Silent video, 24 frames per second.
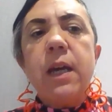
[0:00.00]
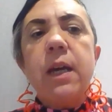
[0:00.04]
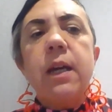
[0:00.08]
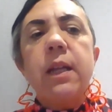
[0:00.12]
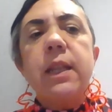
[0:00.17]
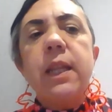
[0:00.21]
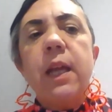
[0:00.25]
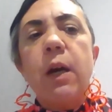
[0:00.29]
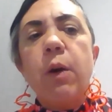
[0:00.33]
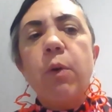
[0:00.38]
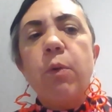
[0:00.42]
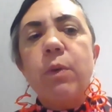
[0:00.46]

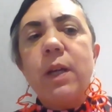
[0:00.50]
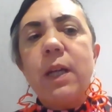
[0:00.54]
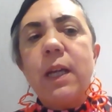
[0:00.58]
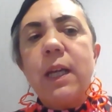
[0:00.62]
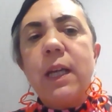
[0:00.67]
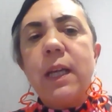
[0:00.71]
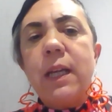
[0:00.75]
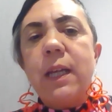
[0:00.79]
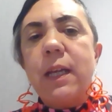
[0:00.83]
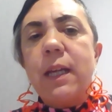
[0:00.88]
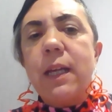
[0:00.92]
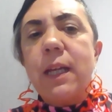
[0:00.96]
Now,
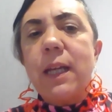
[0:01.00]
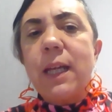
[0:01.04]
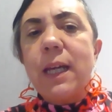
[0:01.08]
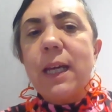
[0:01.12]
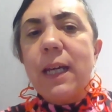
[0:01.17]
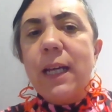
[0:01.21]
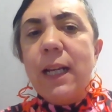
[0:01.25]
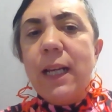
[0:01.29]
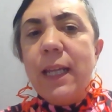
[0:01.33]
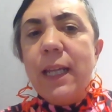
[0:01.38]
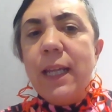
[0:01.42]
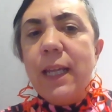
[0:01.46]

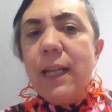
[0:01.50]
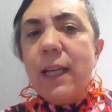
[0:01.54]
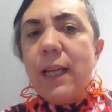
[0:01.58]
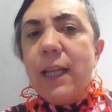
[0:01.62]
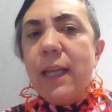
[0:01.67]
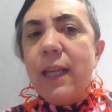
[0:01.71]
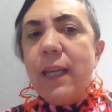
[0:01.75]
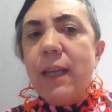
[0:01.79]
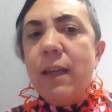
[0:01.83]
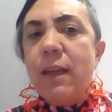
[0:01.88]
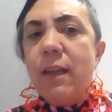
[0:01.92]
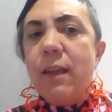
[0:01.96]

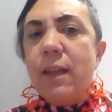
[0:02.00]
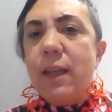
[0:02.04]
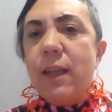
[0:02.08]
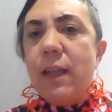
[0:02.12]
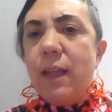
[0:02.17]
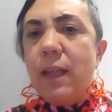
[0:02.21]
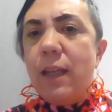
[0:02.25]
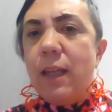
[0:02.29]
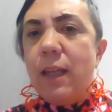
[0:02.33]
clearly, the